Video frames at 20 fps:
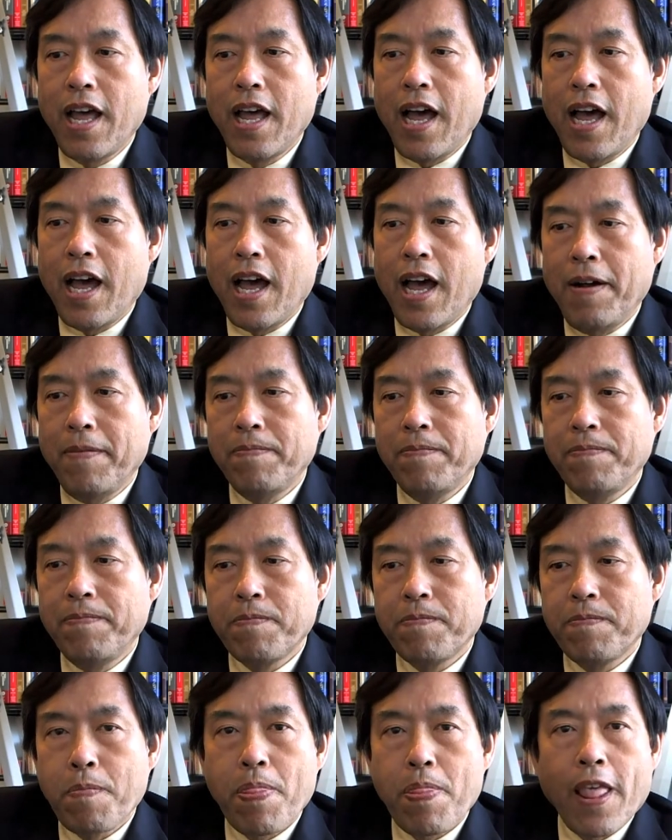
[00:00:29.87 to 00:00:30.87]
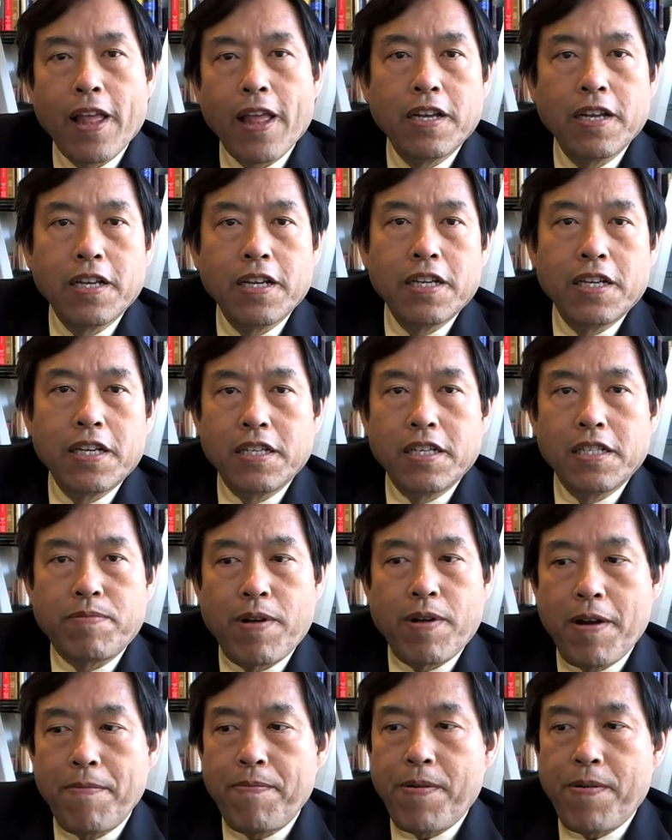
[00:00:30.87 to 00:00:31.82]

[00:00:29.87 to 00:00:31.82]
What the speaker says: Um, Spare